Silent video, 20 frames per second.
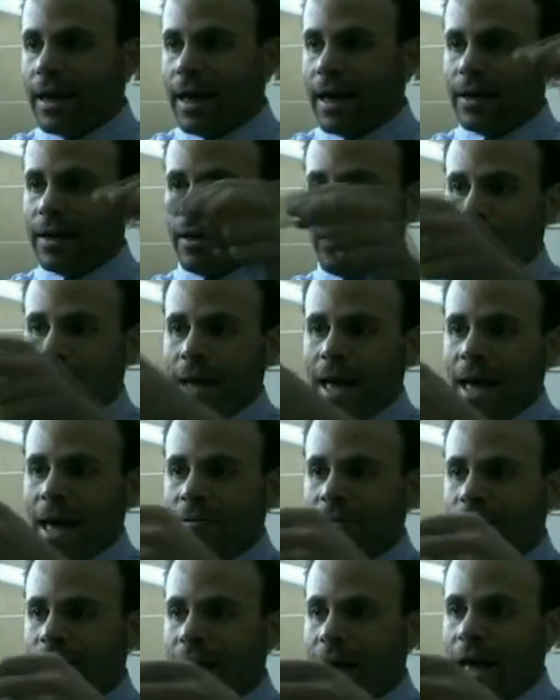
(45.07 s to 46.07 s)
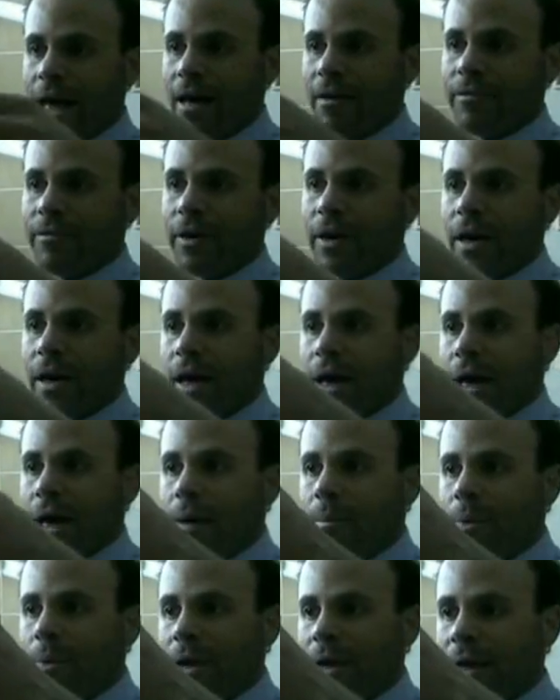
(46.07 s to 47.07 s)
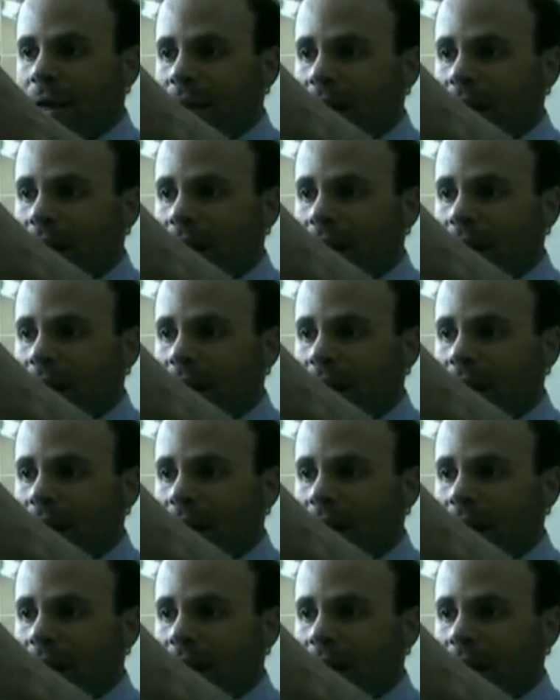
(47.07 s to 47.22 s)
And you're going to have a big